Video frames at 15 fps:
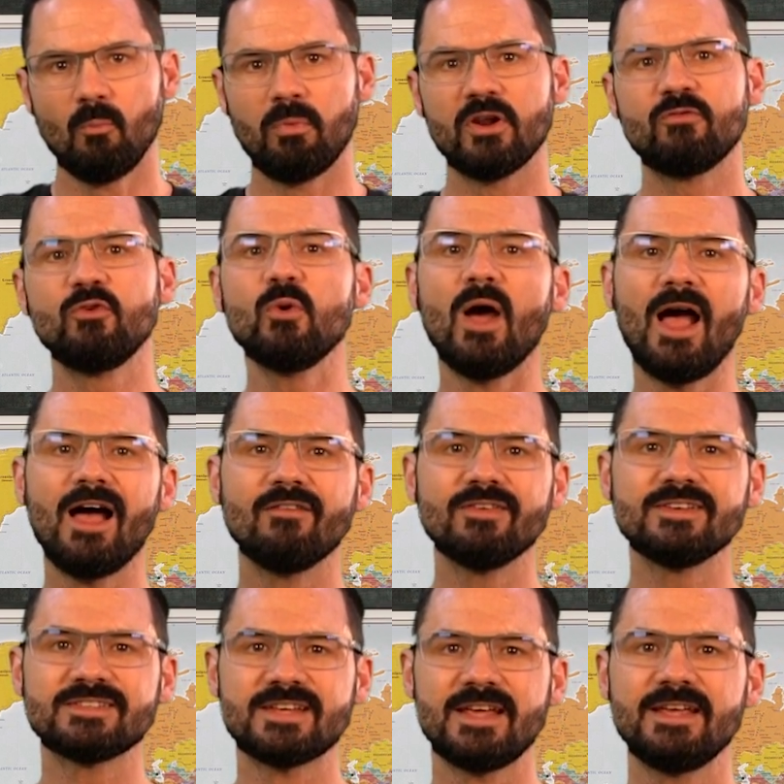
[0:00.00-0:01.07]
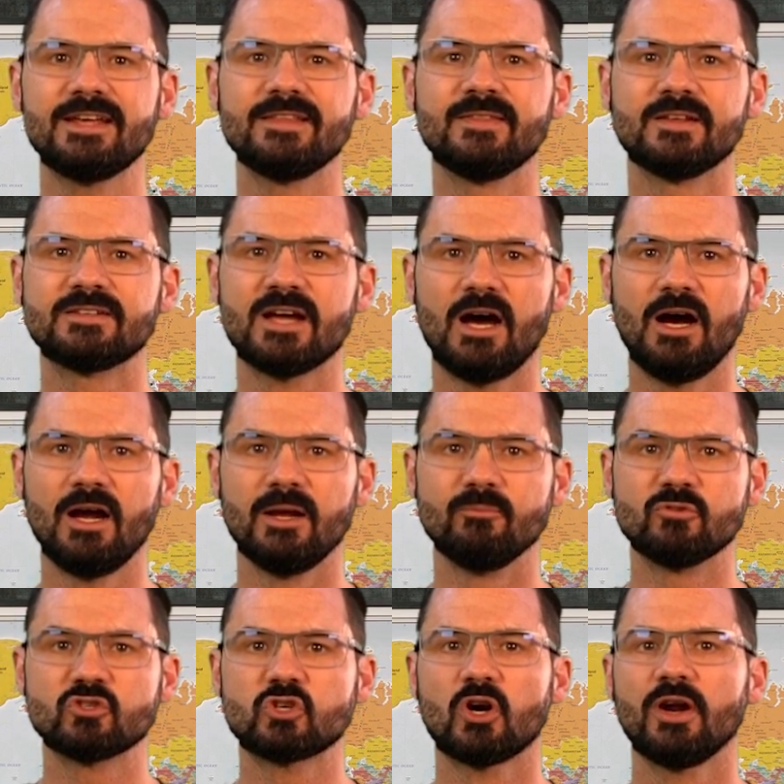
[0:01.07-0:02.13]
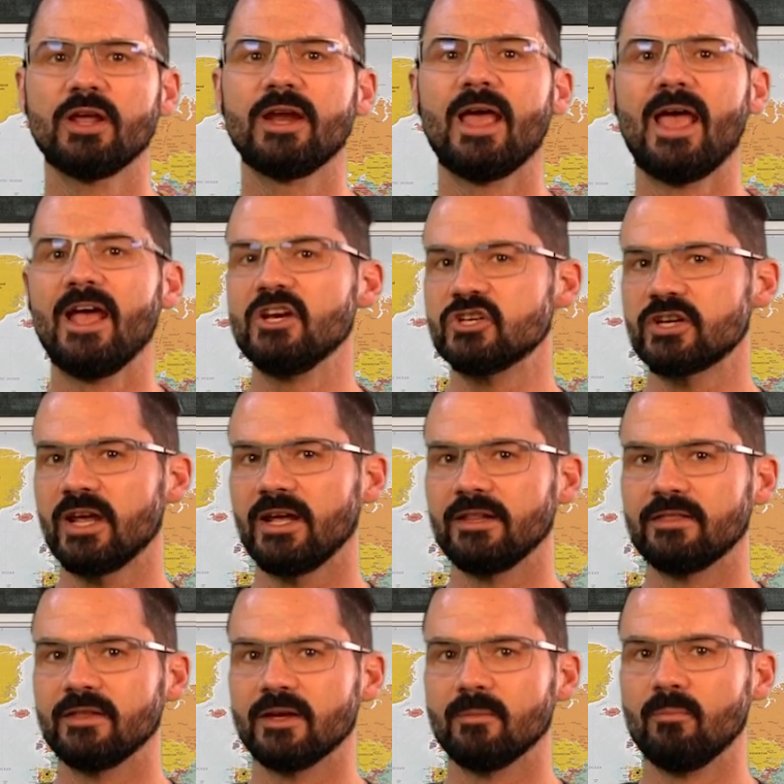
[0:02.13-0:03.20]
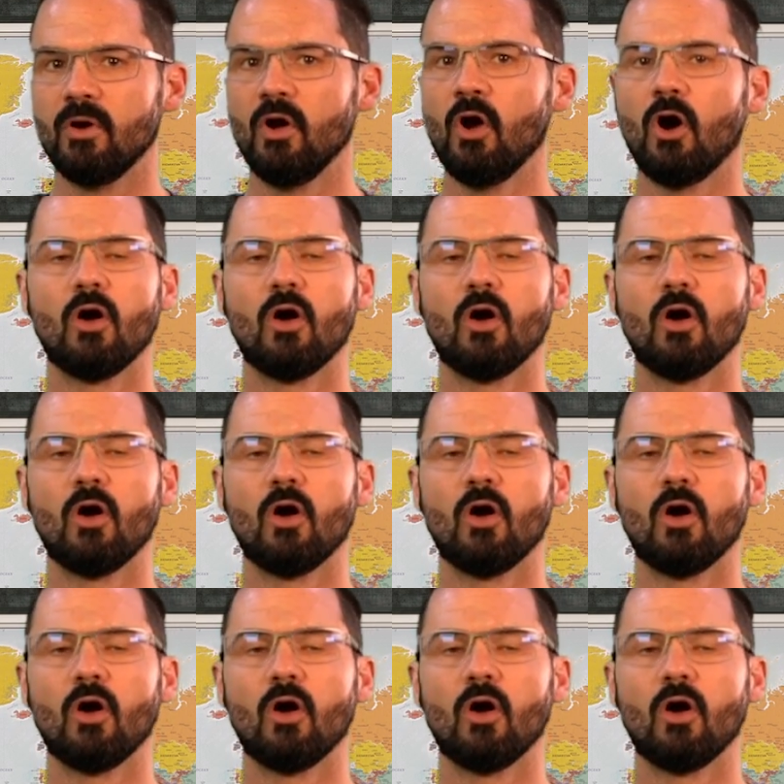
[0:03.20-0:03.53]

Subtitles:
But if you haven't taken the time to try and educate them